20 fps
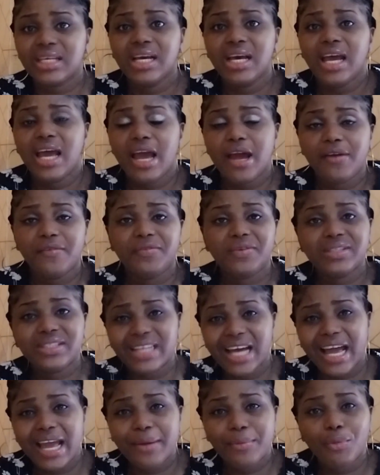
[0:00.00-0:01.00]
every
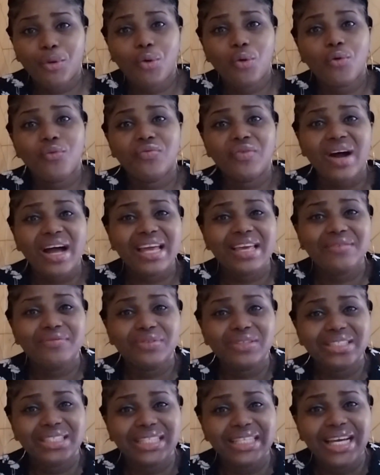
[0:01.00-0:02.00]
time over
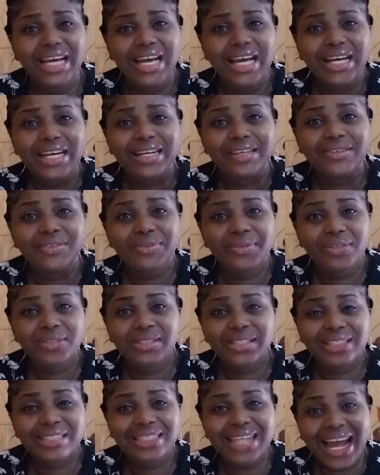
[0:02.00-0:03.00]
even the
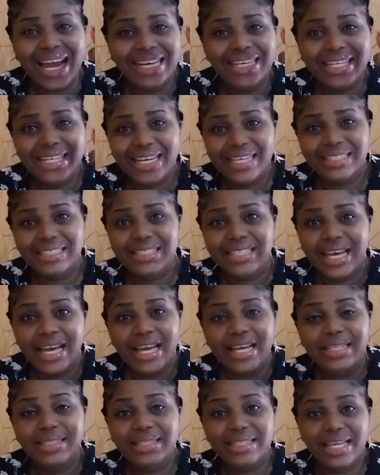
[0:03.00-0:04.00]
tiniest
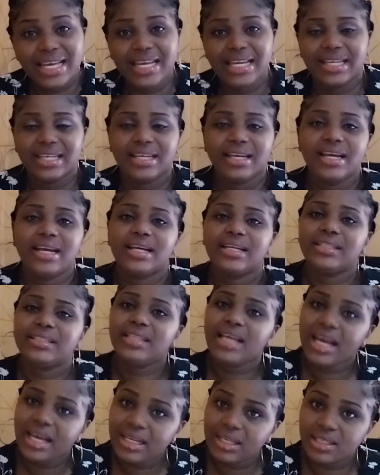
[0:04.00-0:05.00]
thing,
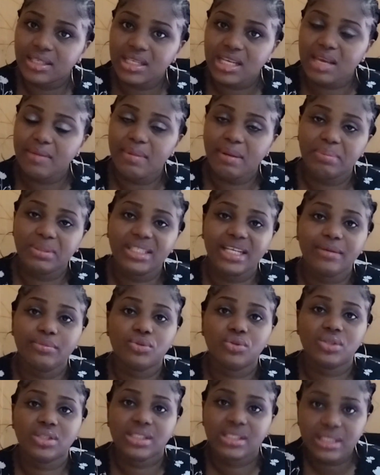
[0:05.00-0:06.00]
then it might be time
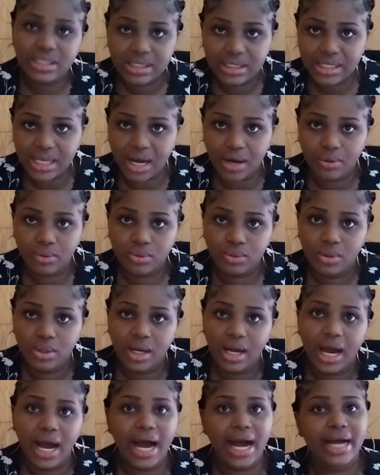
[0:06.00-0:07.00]
to sit down
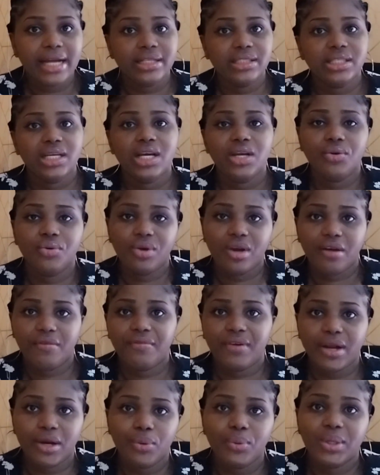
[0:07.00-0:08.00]
and
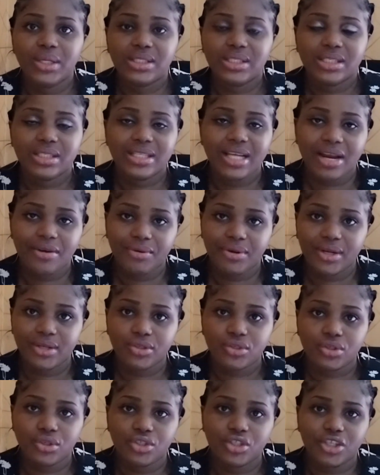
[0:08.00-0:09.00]
reevaluate that
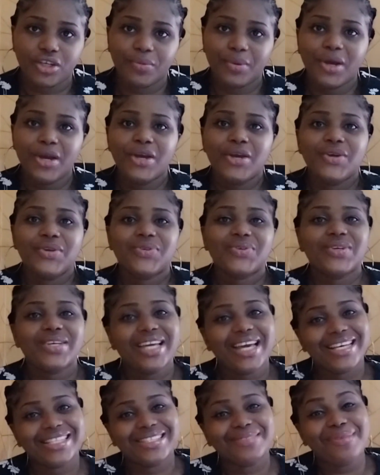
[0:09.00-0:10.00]
relationship. So
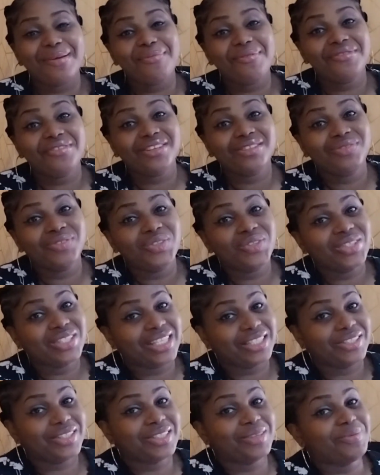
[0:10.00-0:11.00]
yes, in my previous videos I
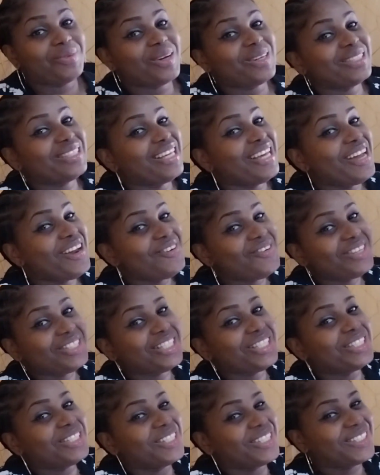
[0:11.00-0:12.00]
talked about
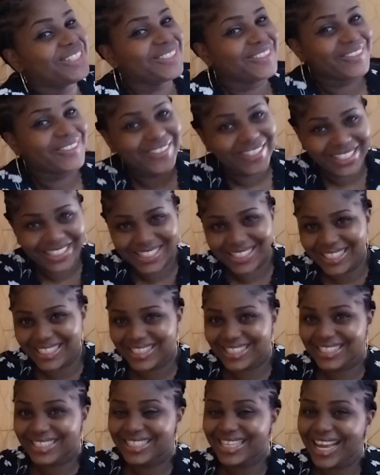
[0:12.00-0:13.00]
reasons not to quit. So
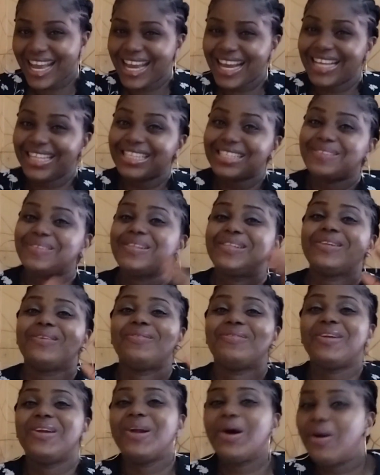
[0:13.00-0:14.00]
today, in the spirit of
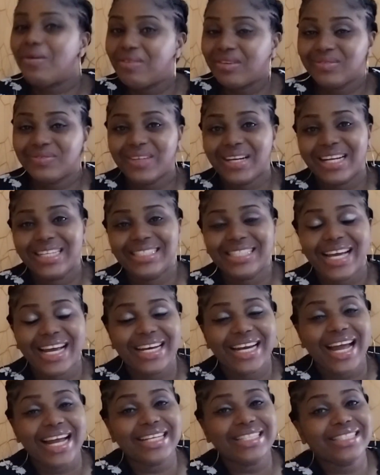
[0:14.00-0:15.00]
love on Valentine,
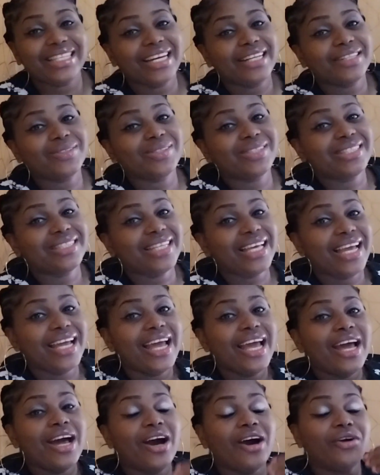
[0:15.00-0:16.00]
I decided to say
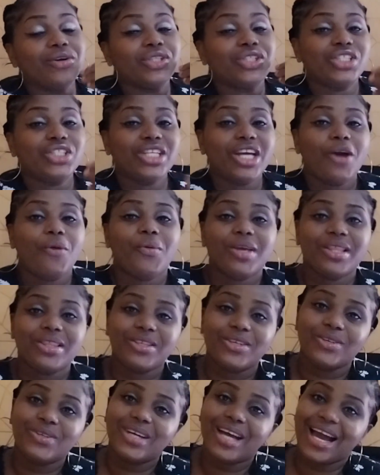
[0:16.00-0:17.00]
I'll share with
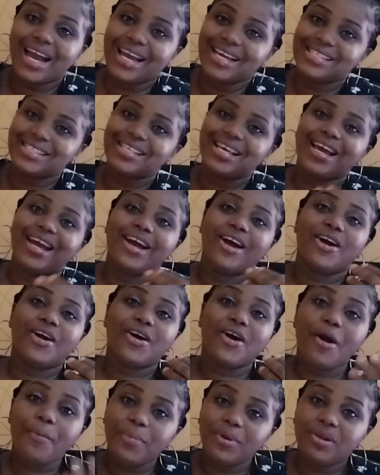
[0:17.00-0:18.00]
you guys
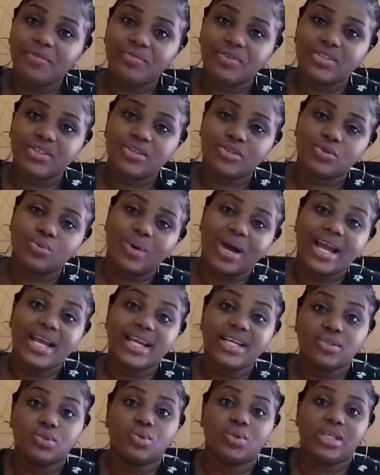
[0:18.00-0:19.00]
couple of reasons why
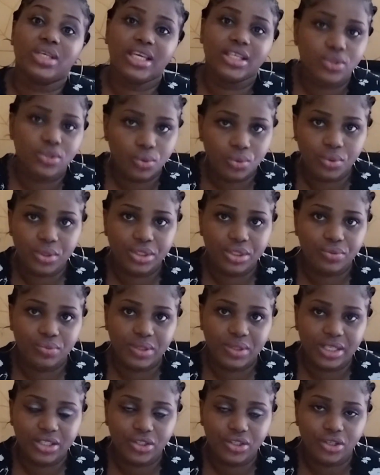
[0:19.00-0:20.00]
it's okay to quit
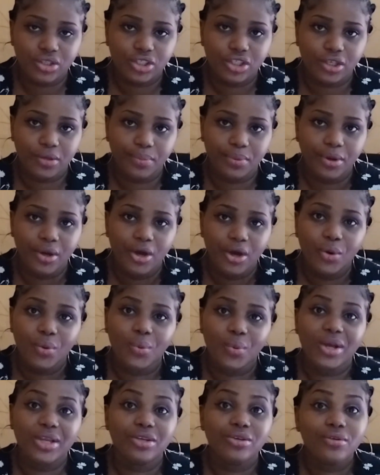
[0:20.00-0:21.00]
relationship.
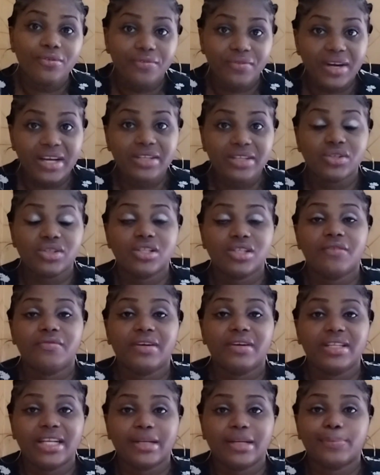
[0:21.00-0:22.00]
When you find yourself
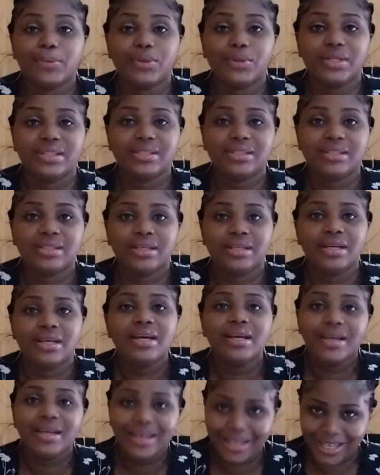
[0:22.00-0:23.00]
at that point,
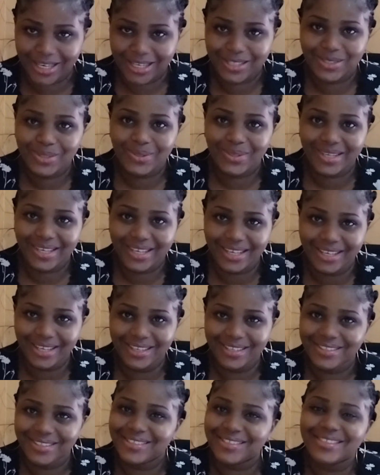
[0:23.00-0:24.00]
it is okay
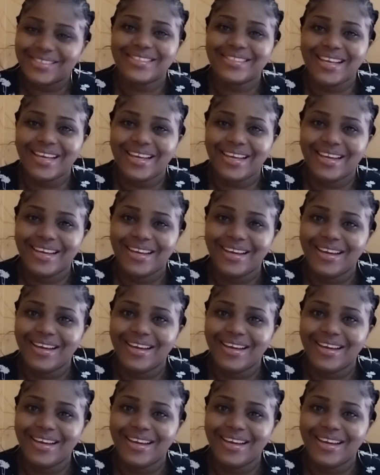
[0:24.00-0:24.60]
to say